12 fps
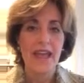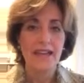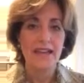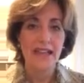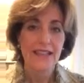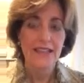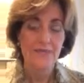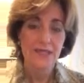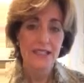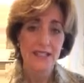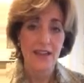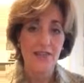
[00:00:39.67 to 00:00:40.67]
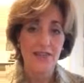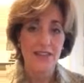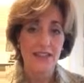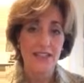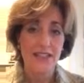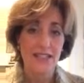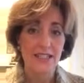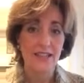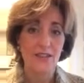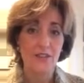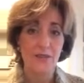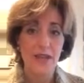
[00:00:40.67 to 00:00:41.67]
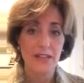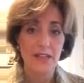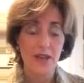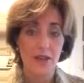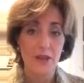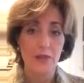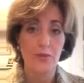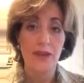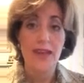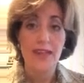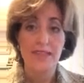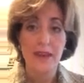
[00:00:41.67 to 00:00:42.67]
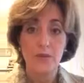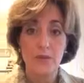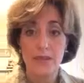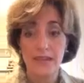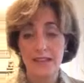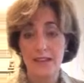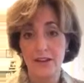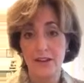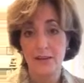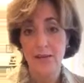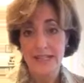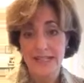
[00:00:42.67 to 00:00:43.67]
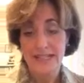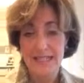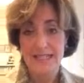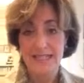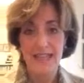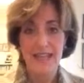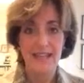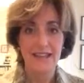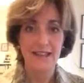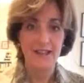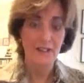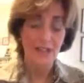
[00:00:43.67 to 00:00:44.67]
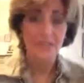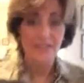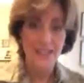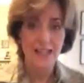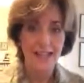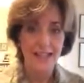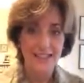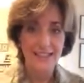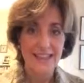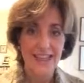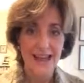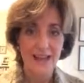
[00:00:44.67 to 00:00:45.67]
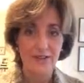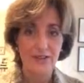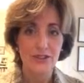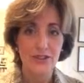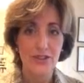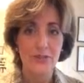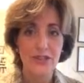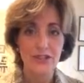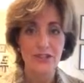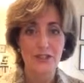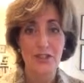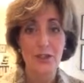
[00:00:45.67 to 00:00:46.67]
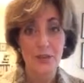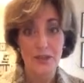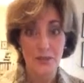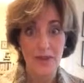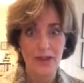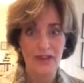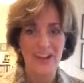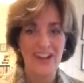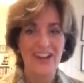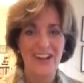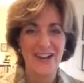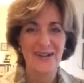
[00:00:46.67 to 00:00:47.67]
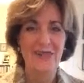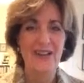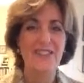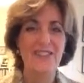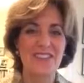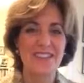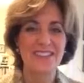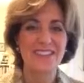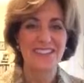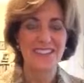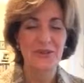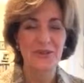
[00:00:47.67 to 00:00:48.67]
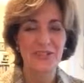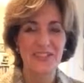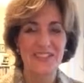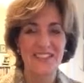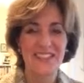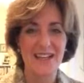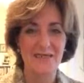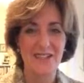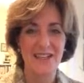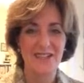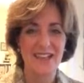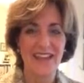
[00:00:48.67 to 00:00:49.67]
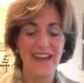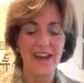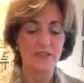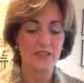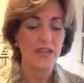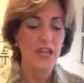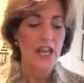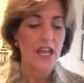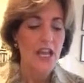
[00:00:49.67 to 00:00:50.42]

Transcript: and let them discover things together about the home that will make their maintenance and their lifestyle in the house so much better over the course of the time they own the house.